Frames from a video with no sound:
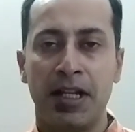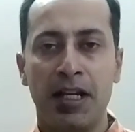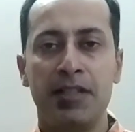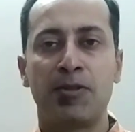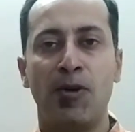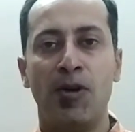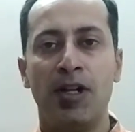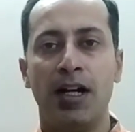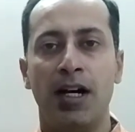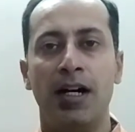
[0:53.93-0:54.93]
is
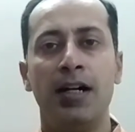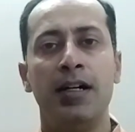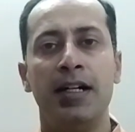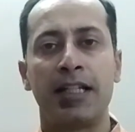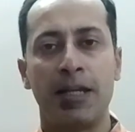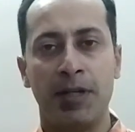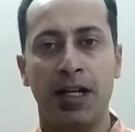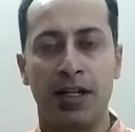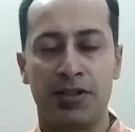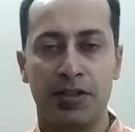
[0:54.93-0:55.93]
called a
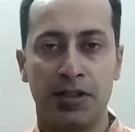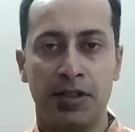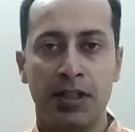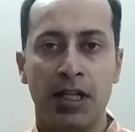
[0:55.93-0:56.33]
chemical reaction.